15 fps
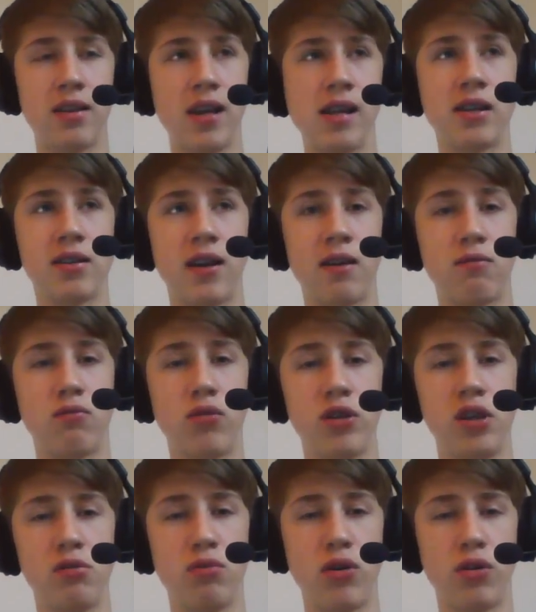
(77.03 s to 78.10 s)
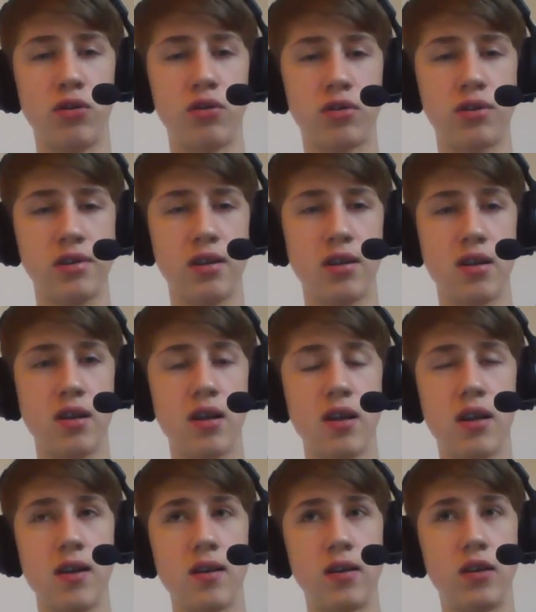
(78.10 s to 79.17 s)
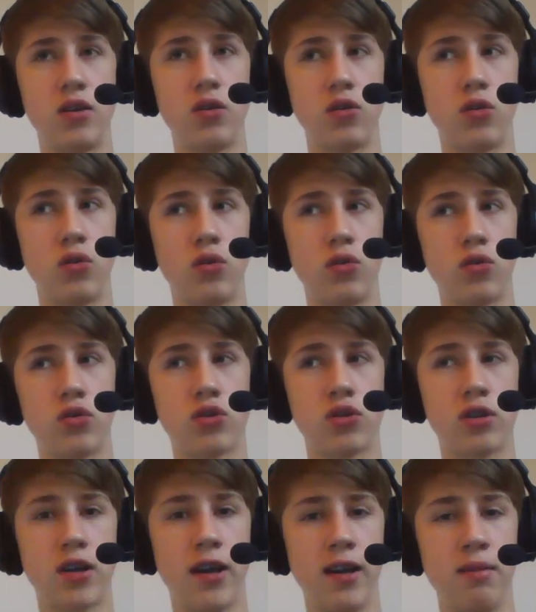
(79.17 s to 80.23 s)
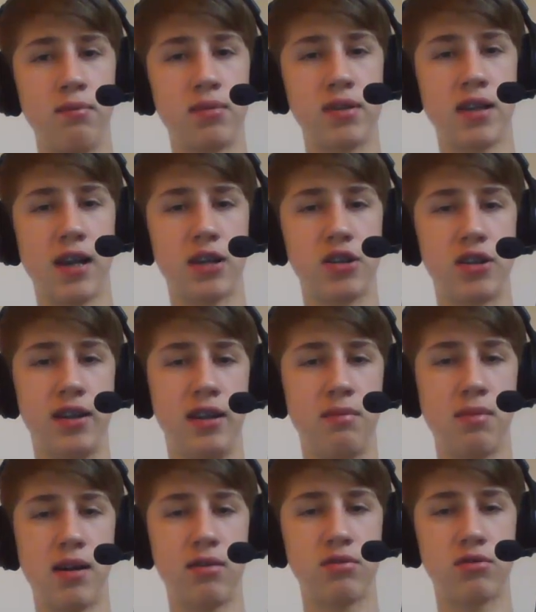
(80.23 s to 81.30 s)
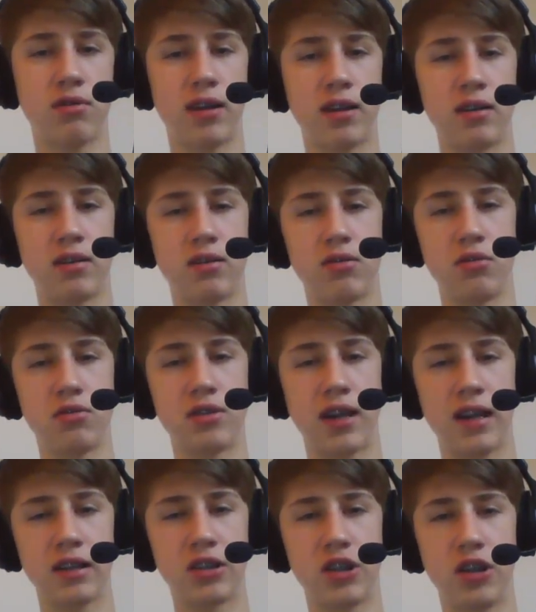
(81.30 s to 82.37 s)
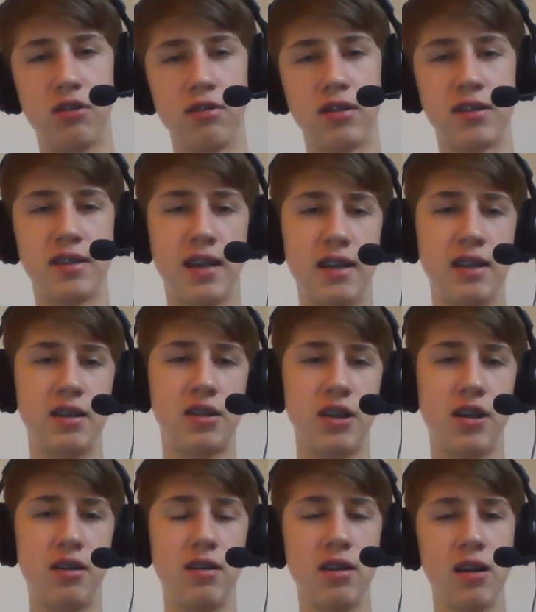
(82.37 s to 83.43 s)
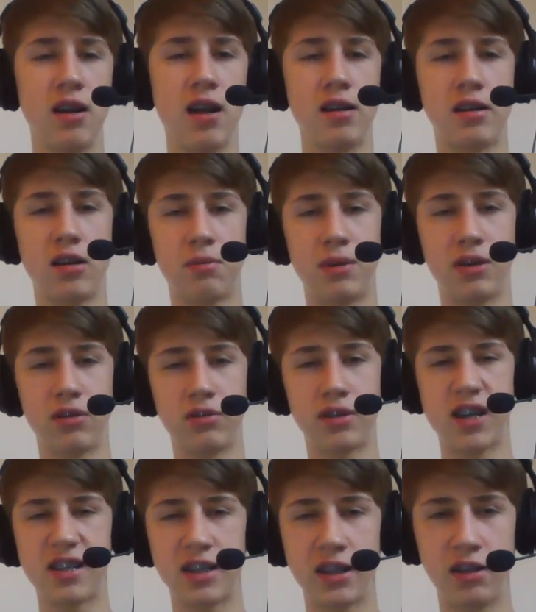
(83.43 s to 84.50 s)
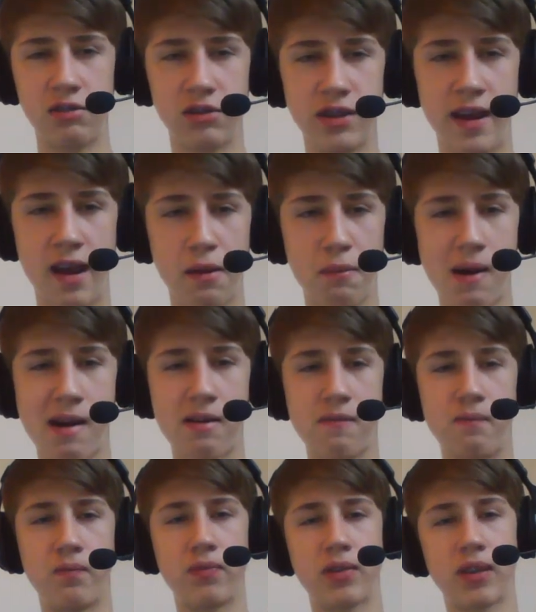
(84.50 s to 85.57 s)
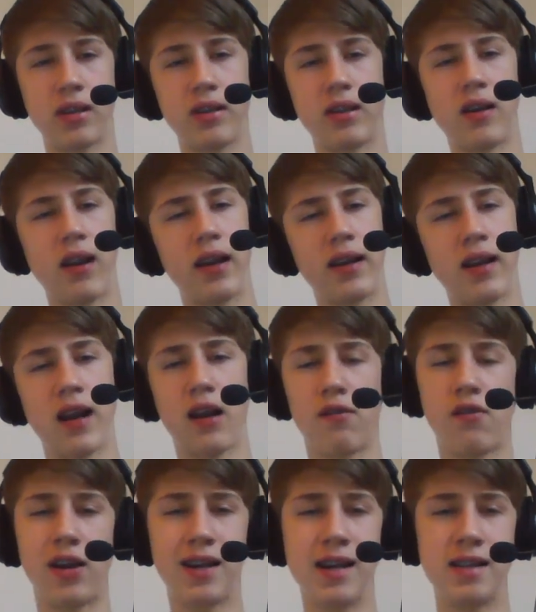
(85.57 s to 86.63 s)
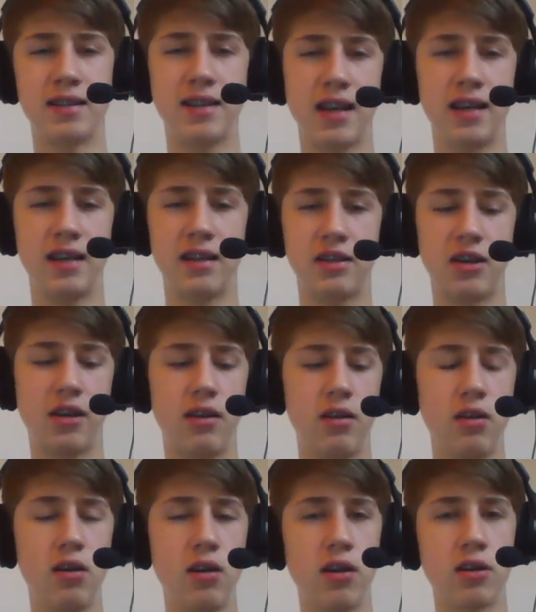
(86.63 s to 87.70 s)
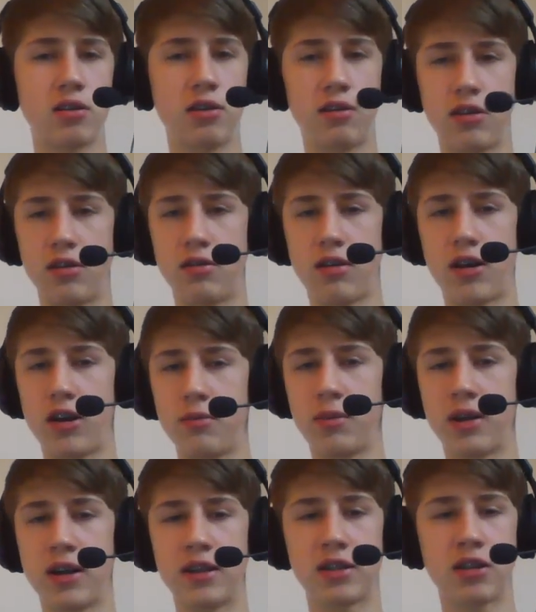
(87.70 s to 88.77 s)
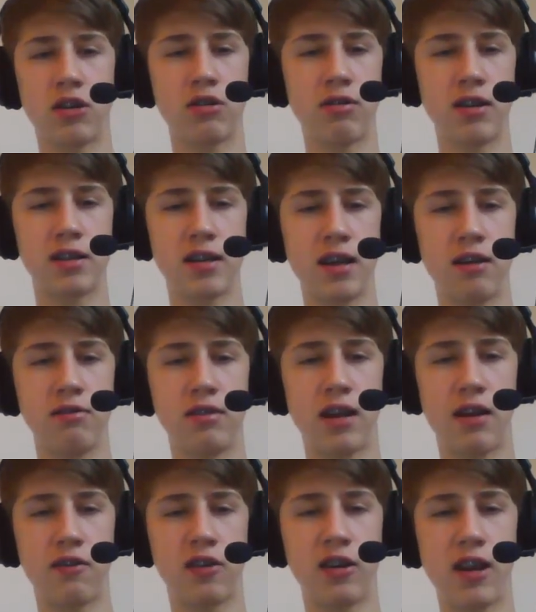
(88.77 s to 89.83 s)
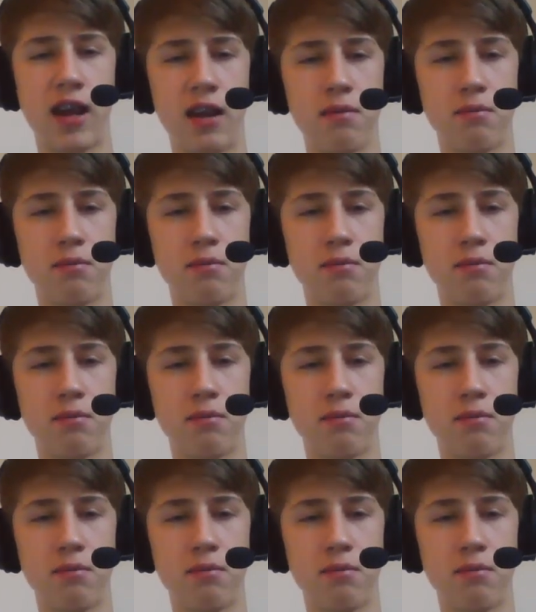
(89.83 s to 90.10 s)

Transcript: and type what you want, your Skype/email, so I can contact you and send it to you. And I'll be contacting you on there about clarifying it and sending it to you. So I hope you guys go request now and have a good day.